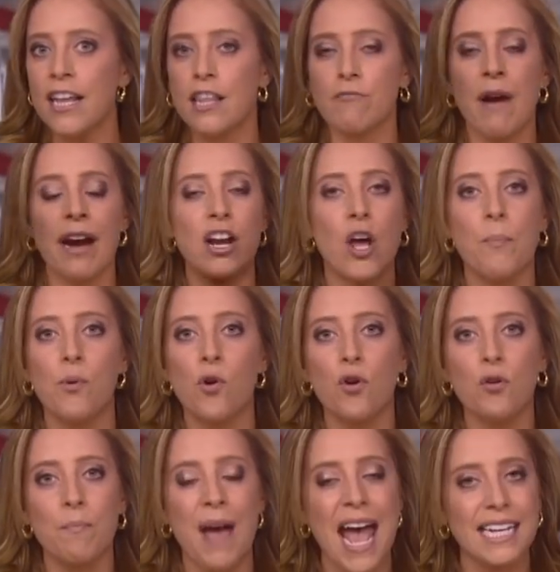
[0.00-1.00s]
the Renault
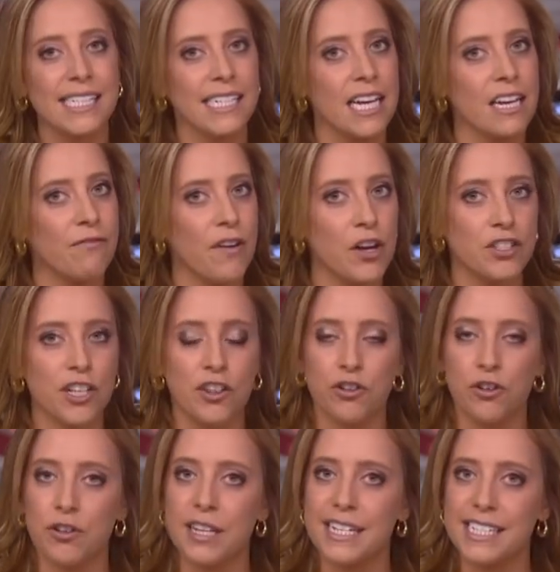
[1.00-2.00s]
board met and they voted
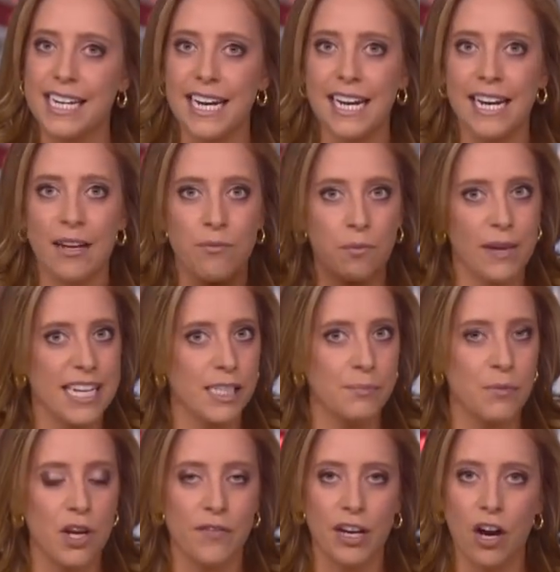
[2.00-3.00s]
through the deal and it's
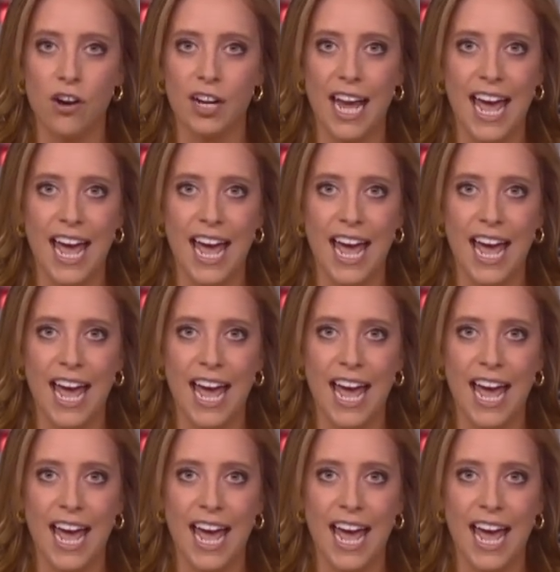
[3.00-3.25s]
moving on